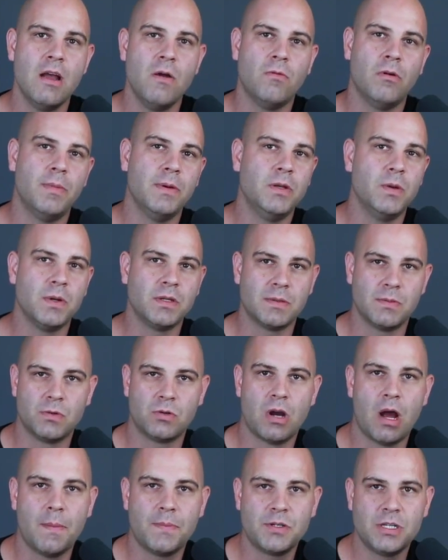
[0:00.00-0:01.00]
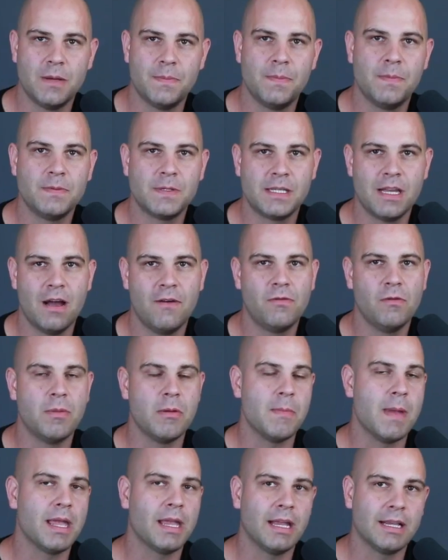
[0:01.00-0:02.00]
We'll be doing some drop ship stuff. We'll be
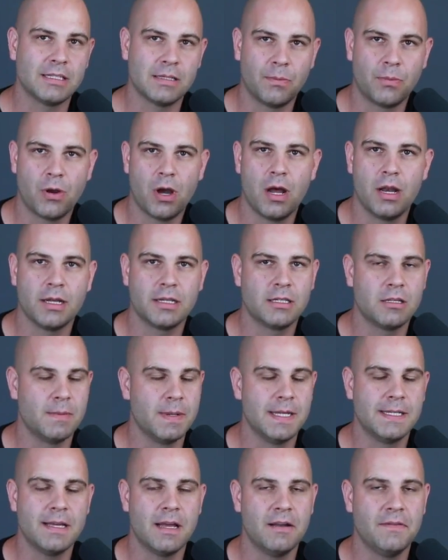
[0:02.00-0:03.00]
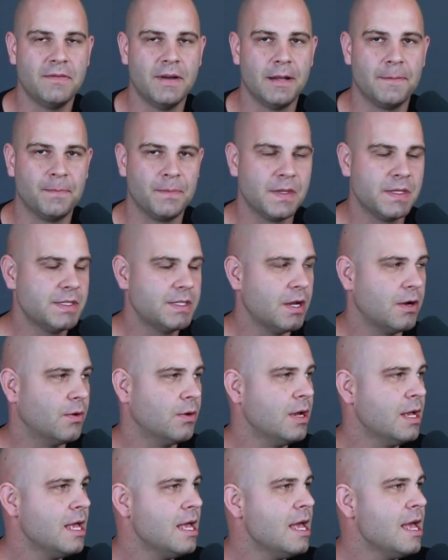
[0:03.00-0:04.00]
making some products. It'll be a ton of fun. So
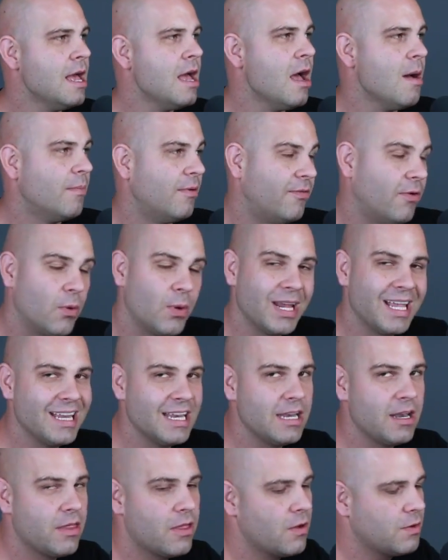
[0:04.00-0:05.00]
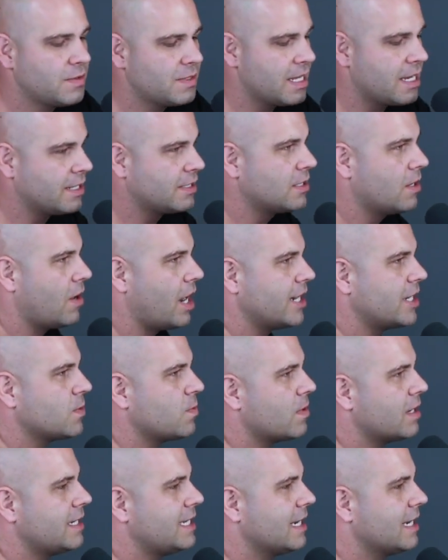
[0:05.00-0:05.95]
before we get into those things though, I just want to